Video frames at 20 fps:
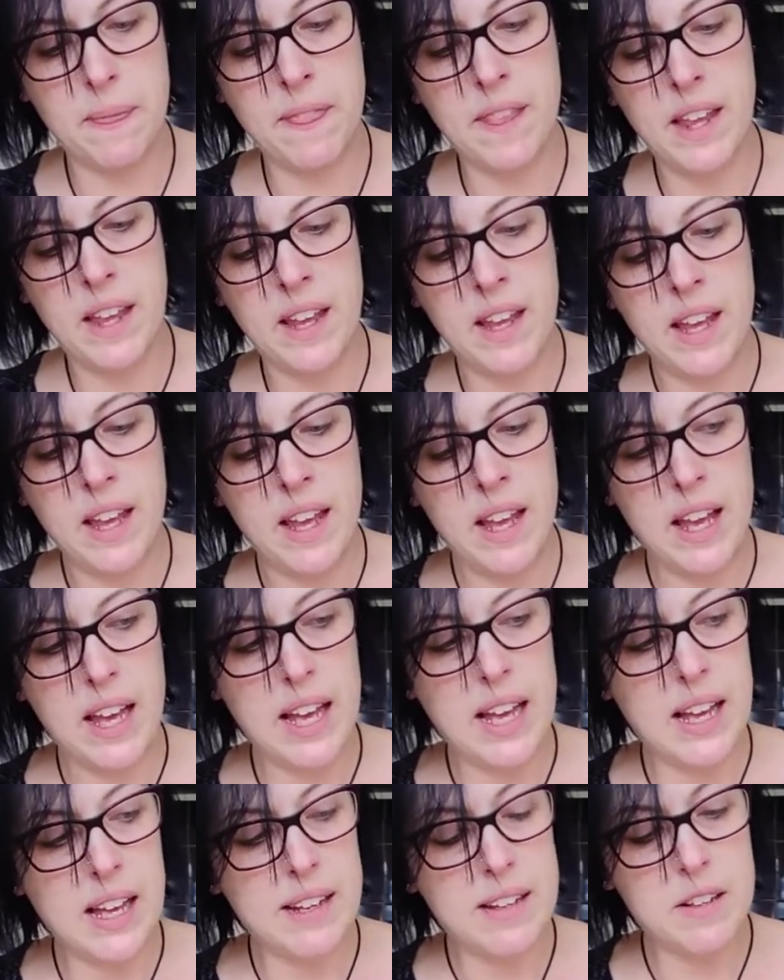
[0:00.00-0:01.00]

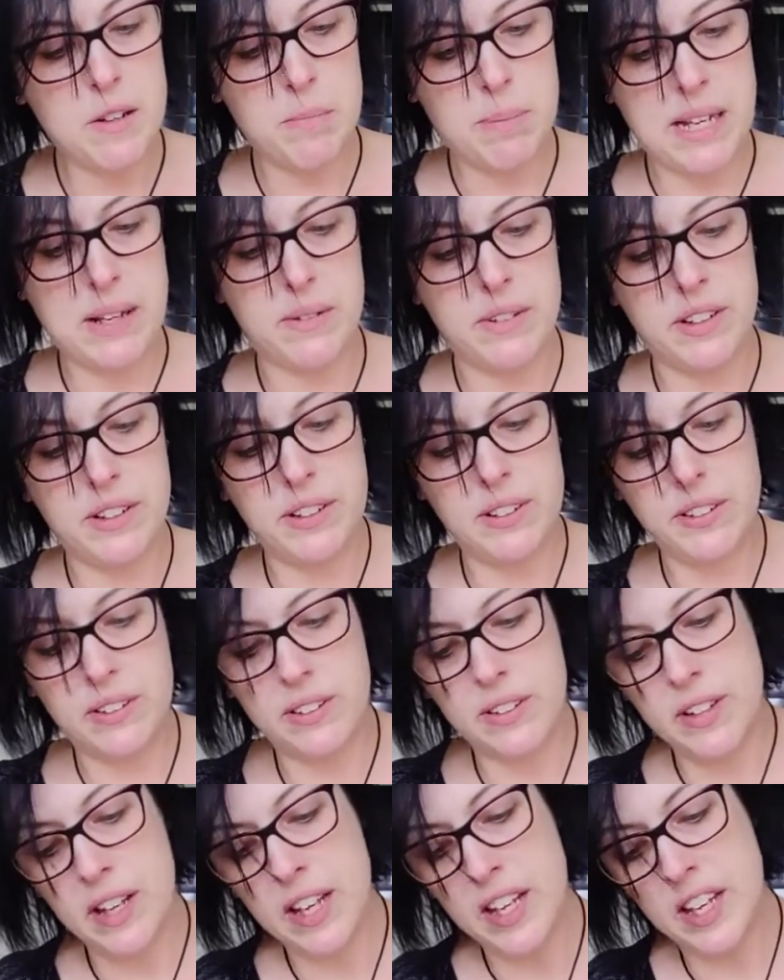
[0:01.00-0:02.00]
Add about the
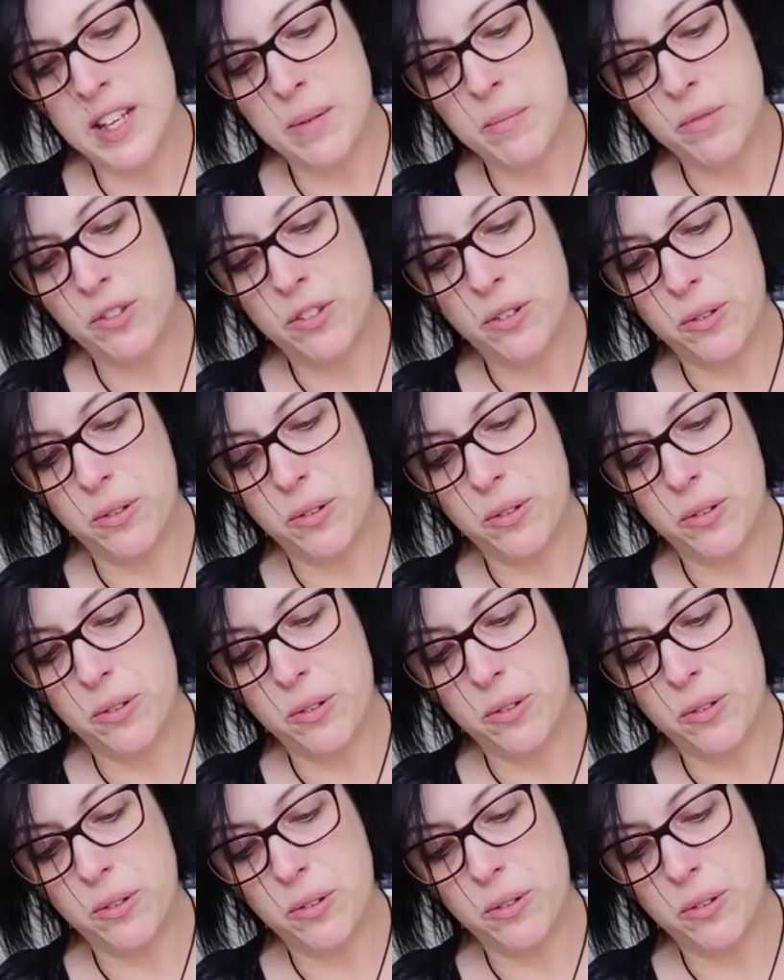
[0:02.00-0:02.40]
same